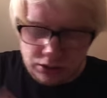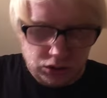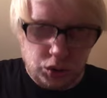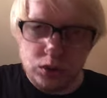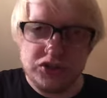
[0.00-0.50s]

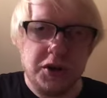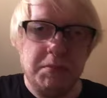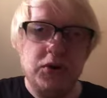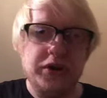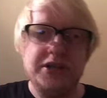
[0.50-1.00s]
Looks on
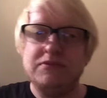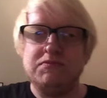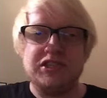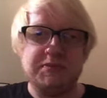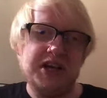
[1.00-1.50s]
point.
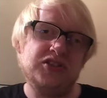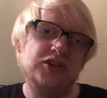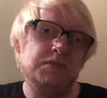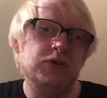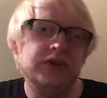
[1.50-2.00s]
Smells
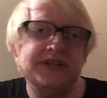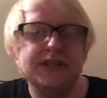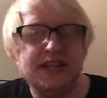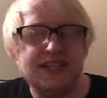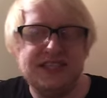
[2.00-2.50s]
on point.
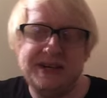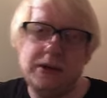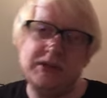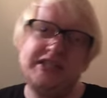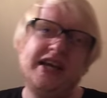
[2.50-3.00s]
Let's see
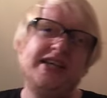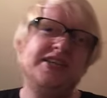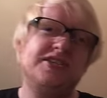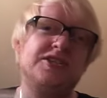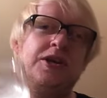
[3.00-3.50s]
how it
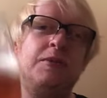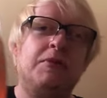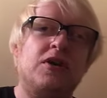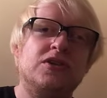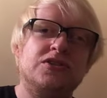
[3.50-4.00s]
tastes.
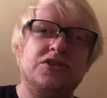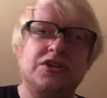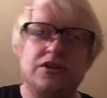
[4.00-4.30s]
Prost.